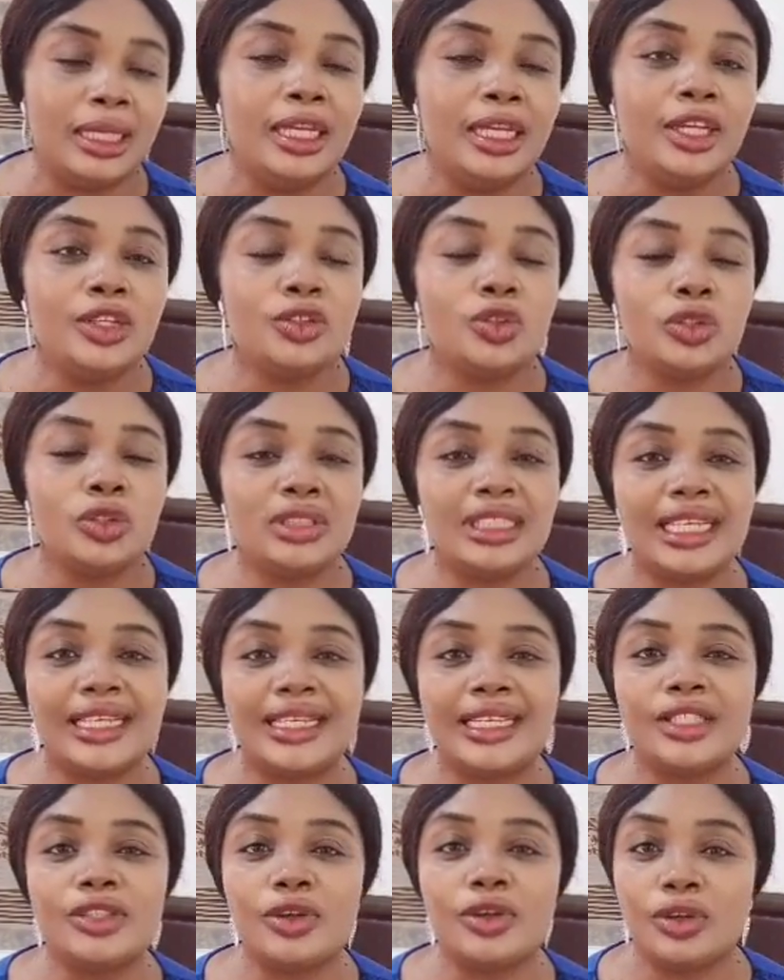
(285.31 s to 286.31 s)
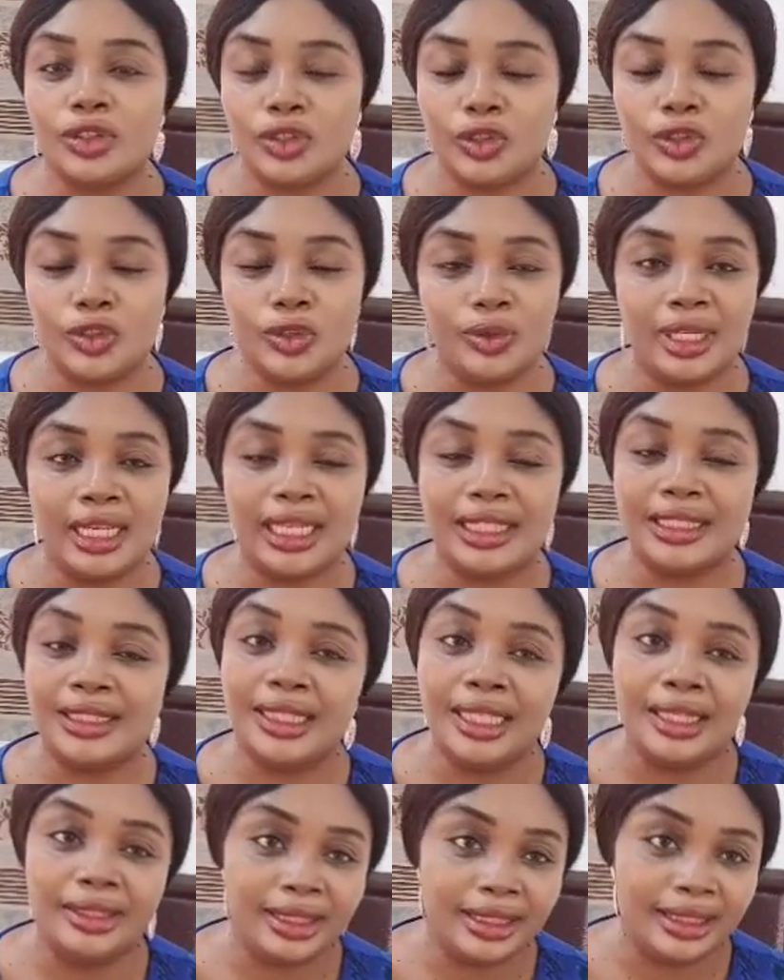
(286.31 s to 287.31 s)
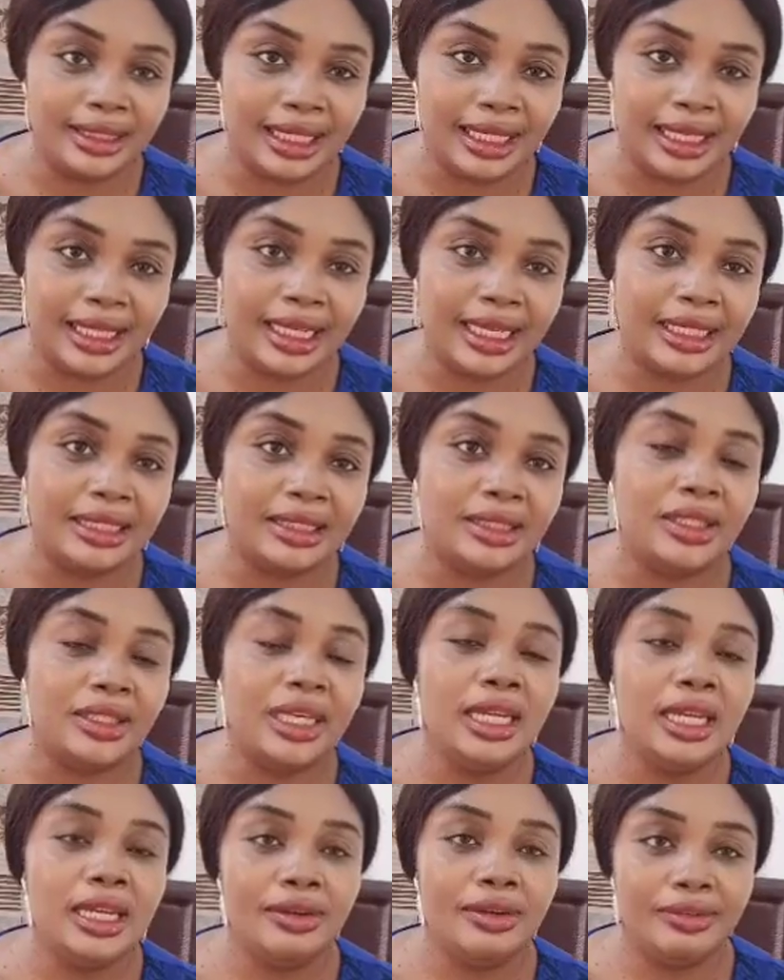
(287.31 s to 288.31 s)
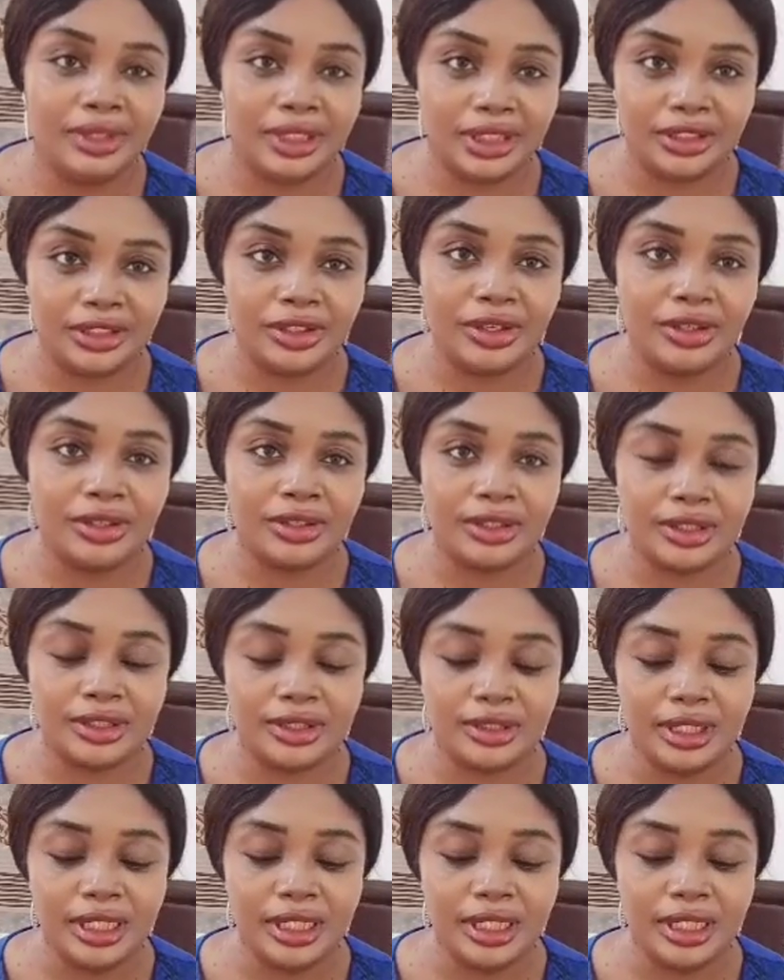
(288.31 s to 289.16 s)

So take it until you get the desired results.